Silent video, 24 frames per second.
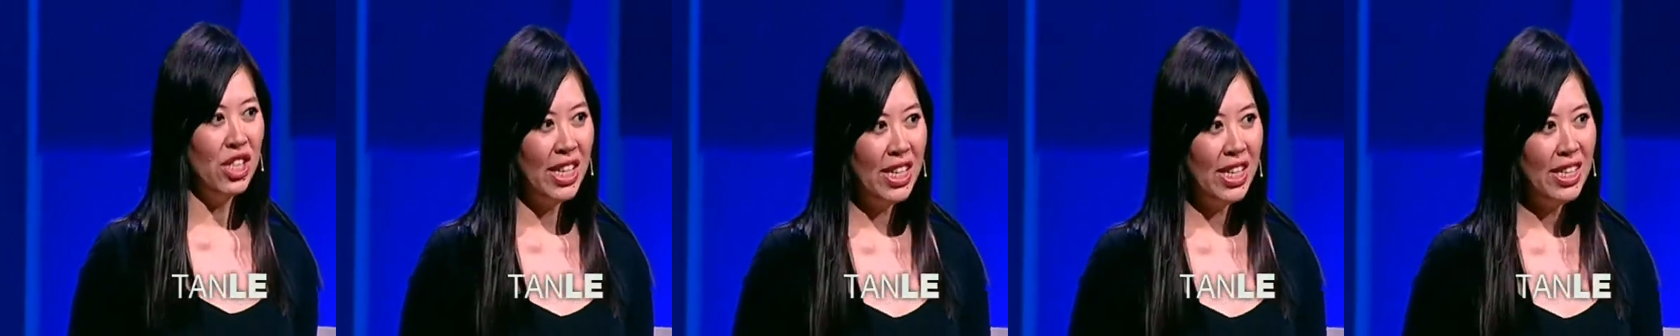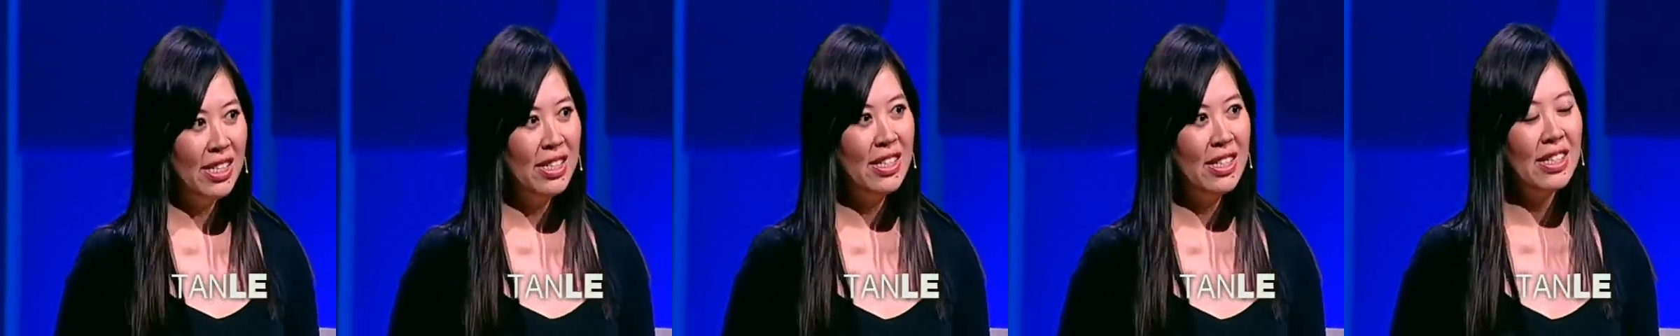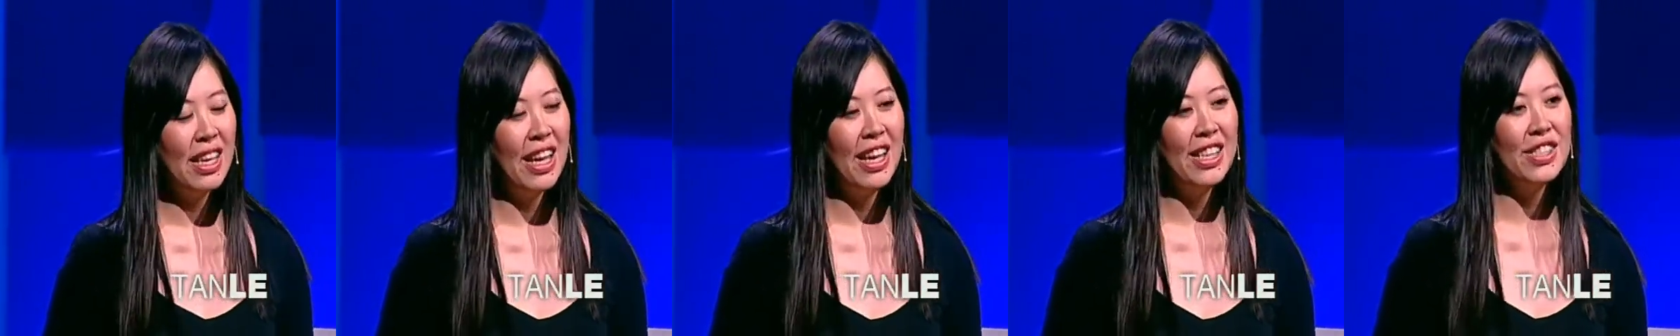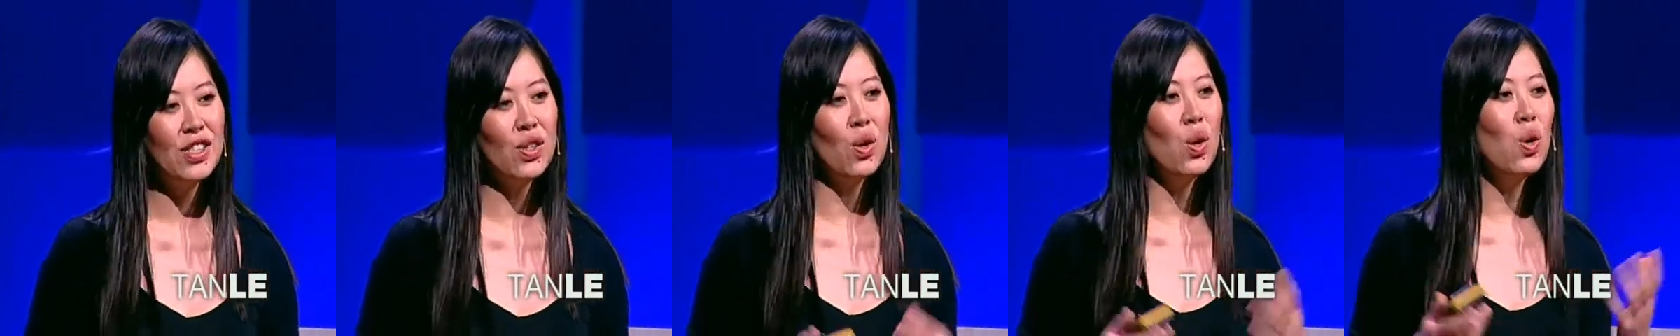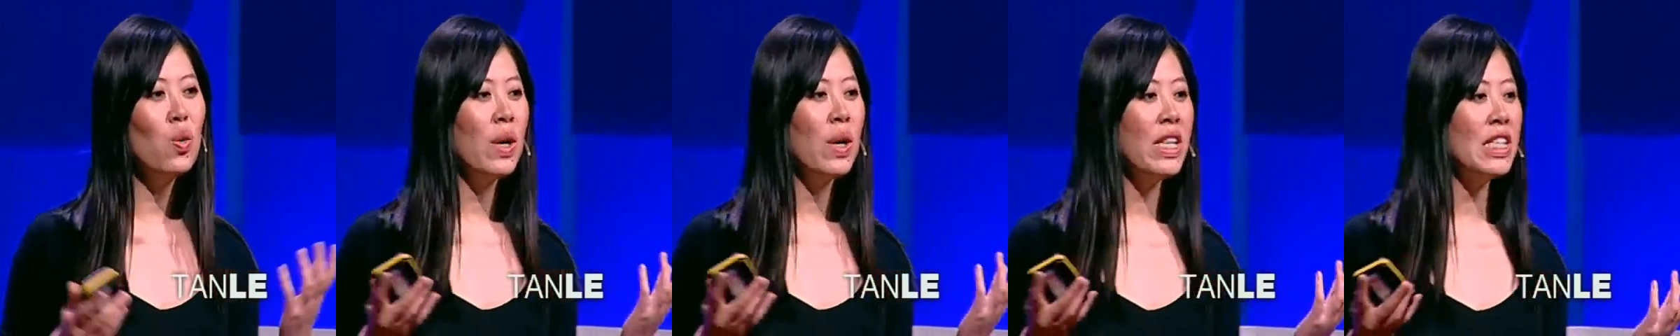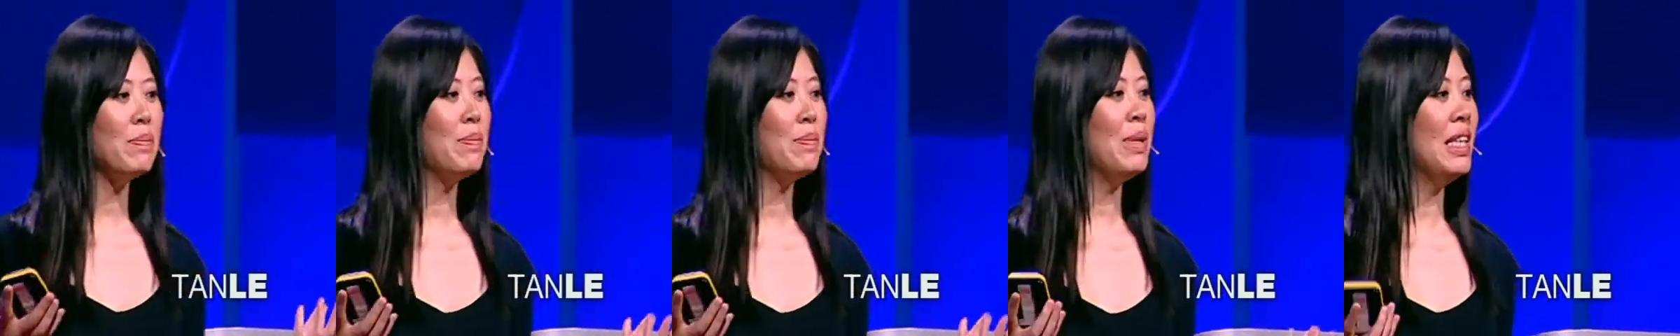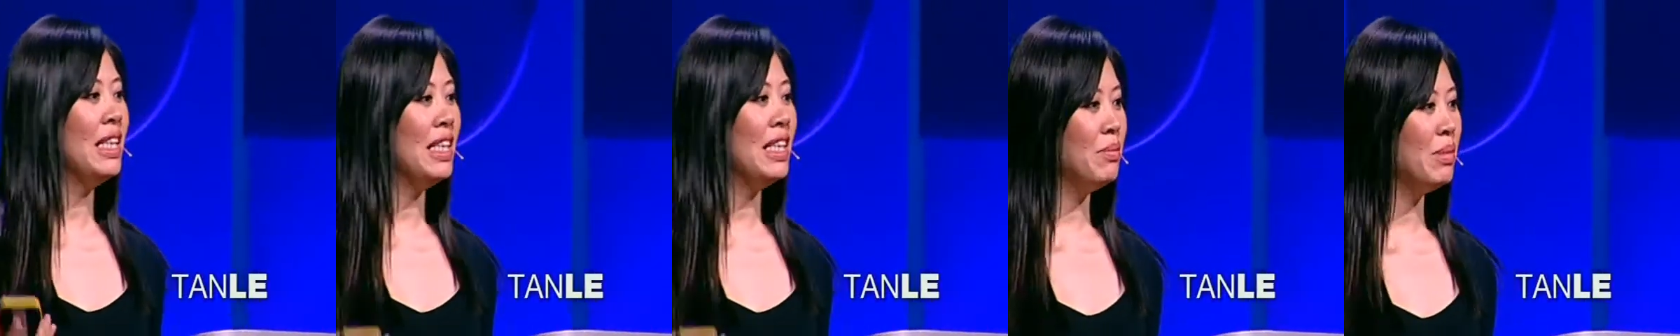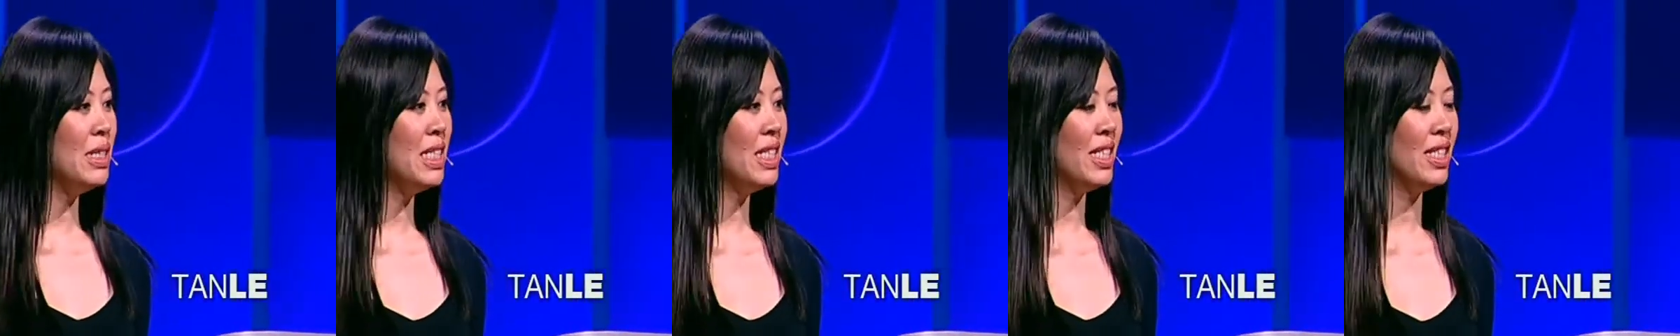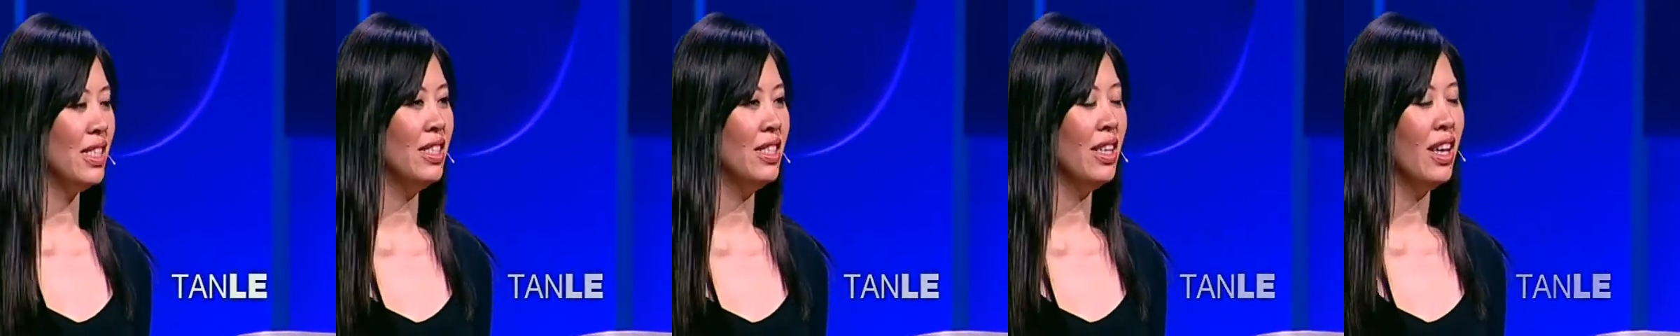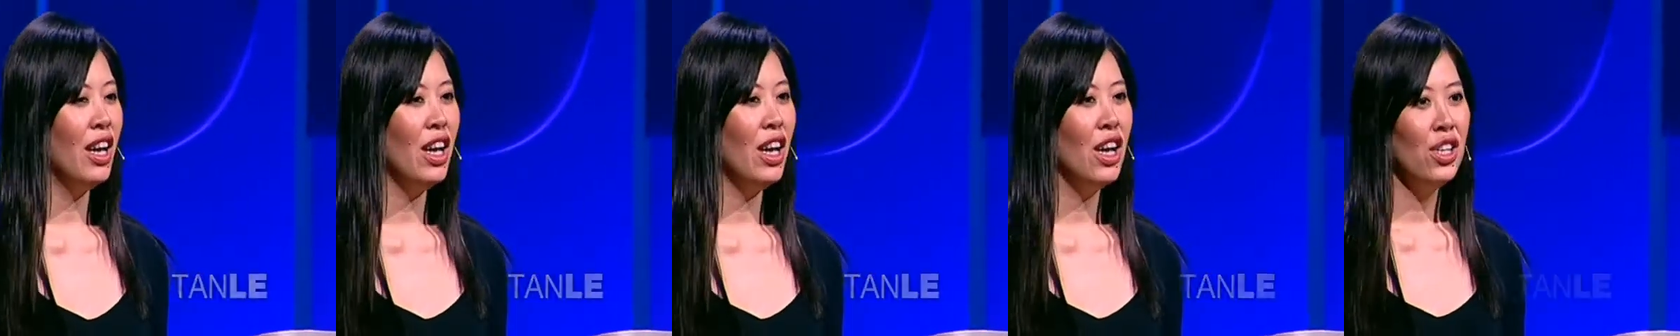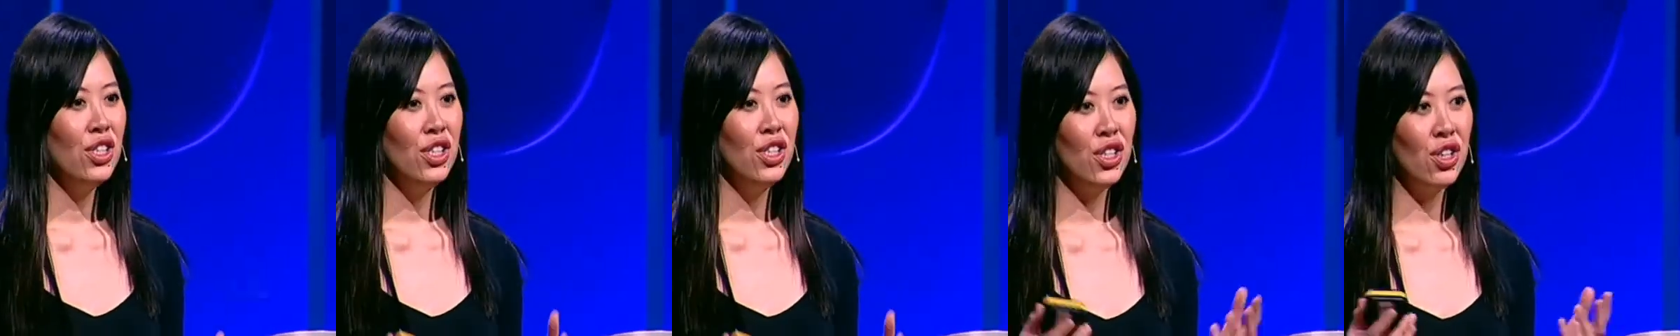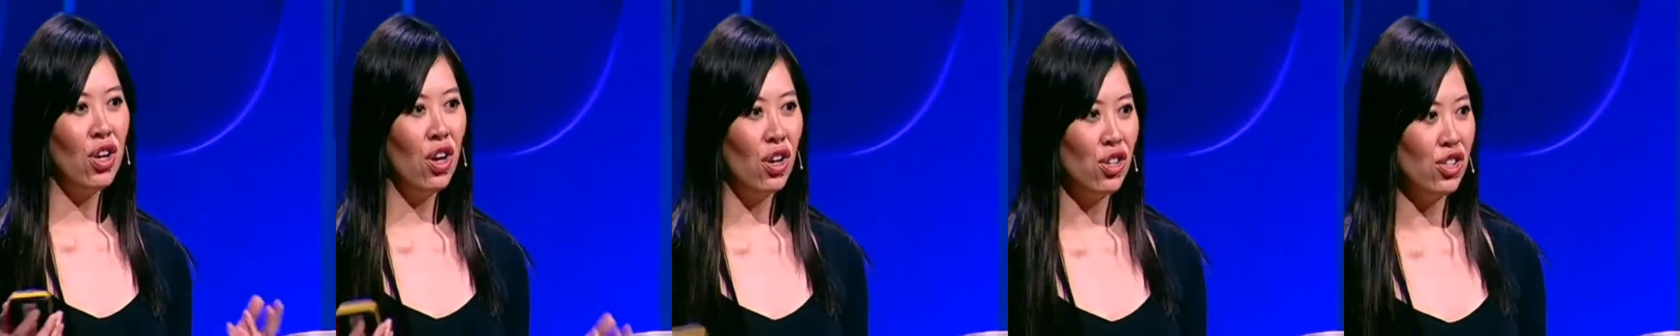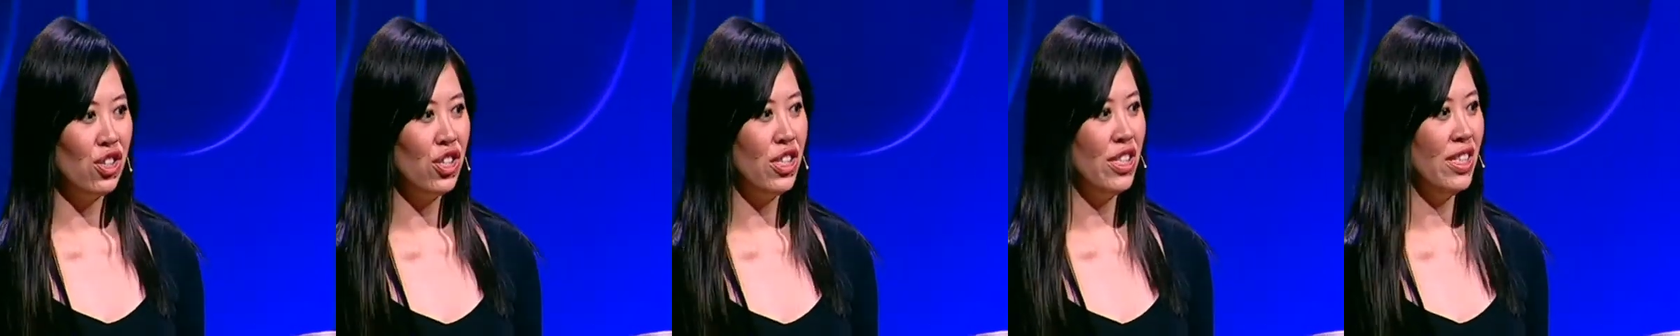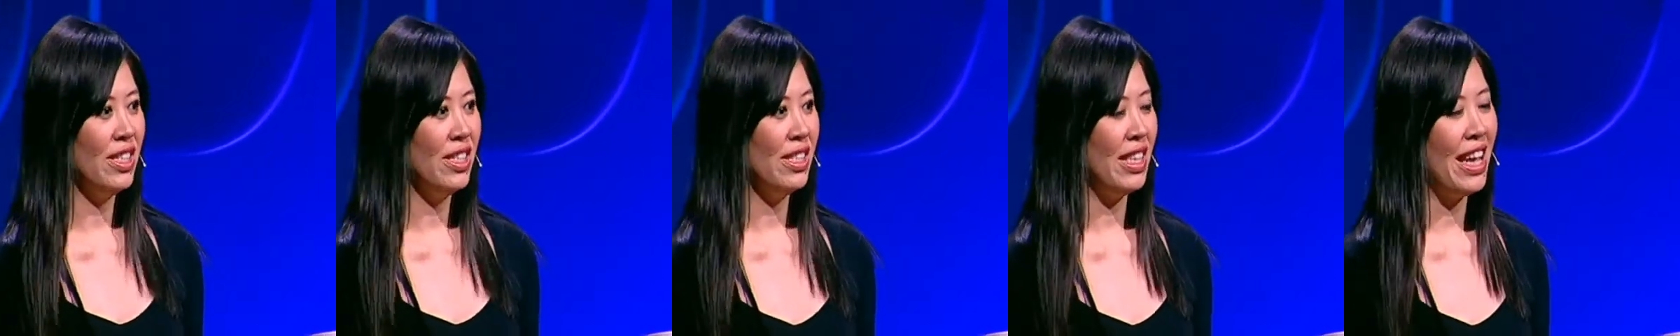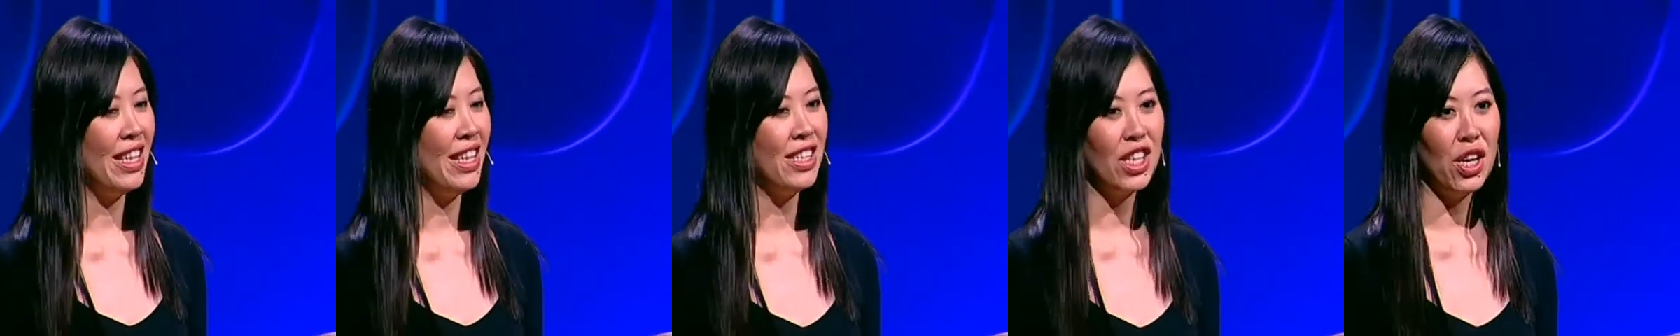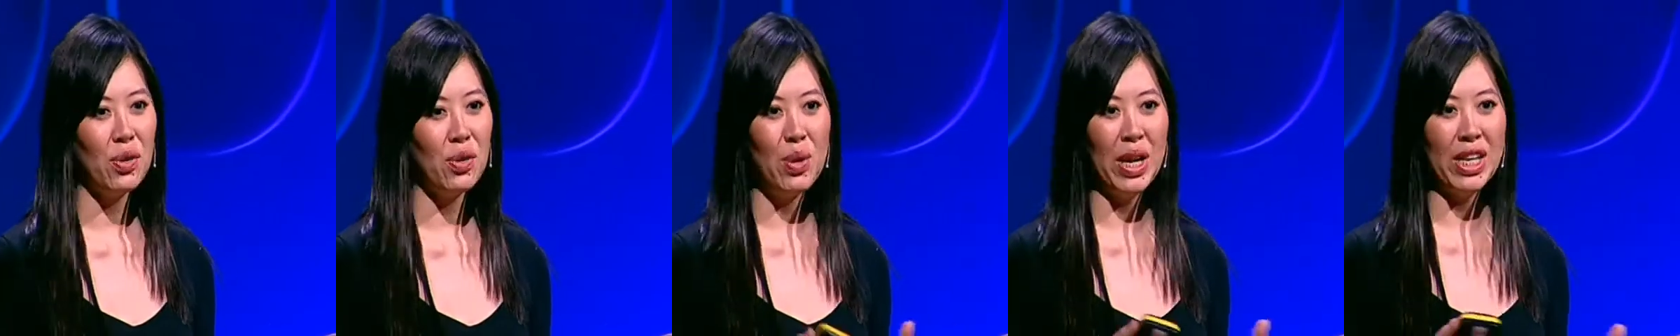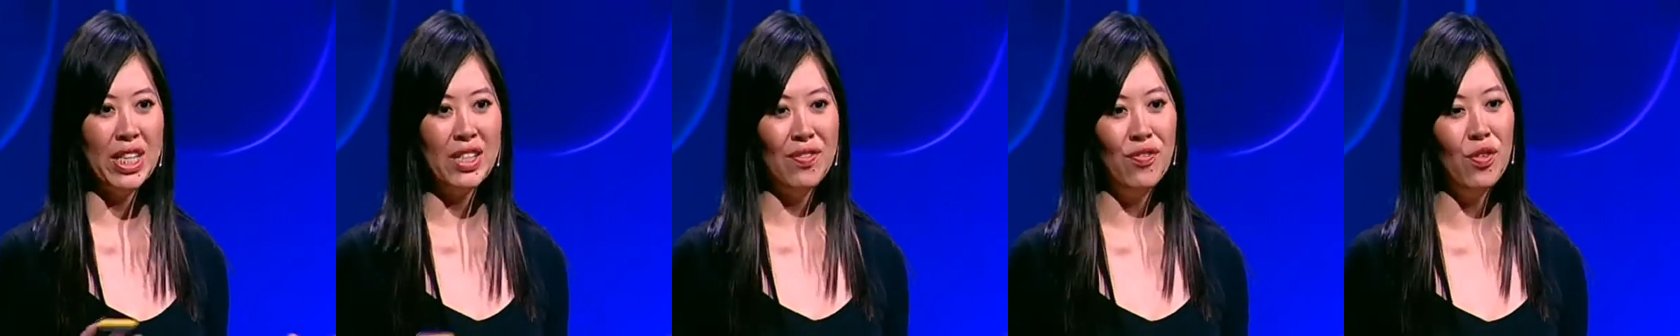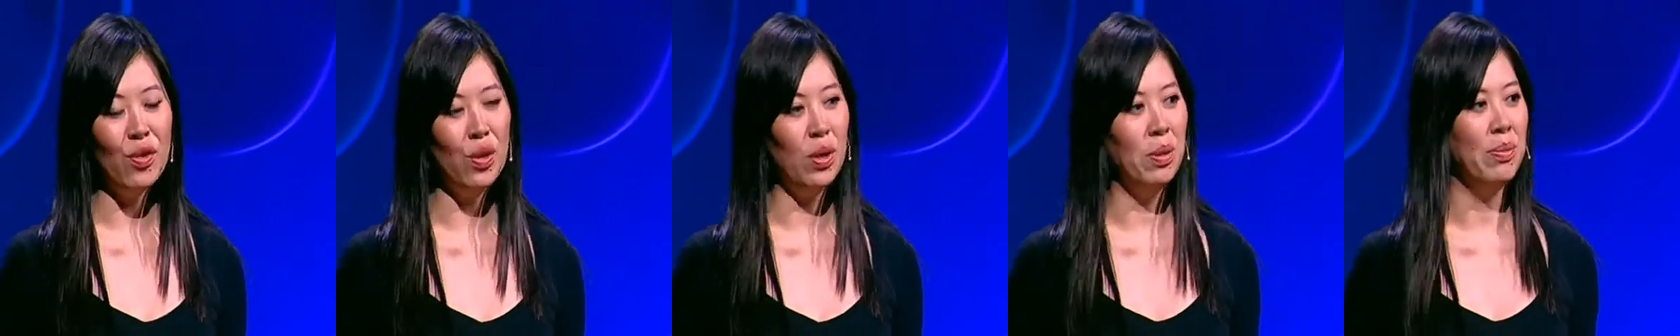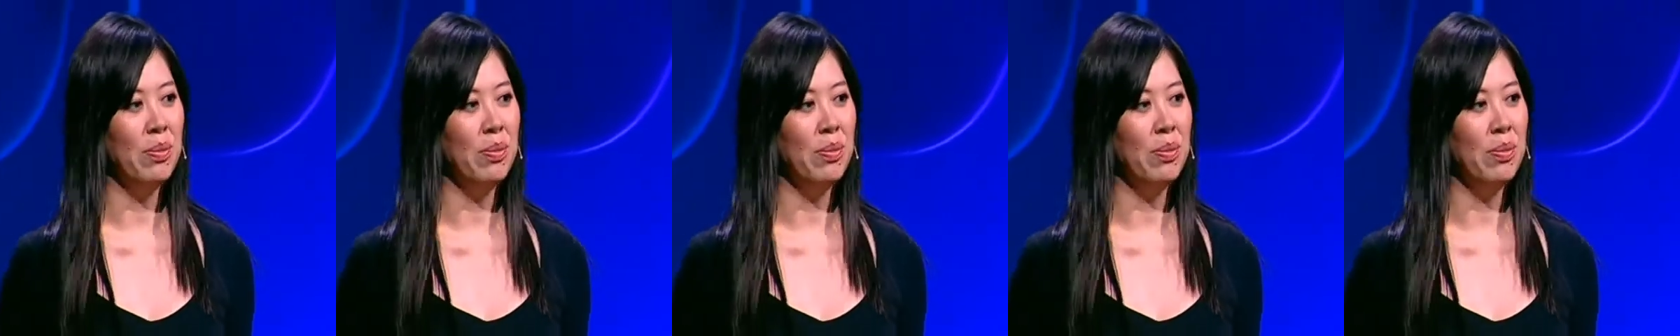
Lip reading: machines has always been limited to conscious and direct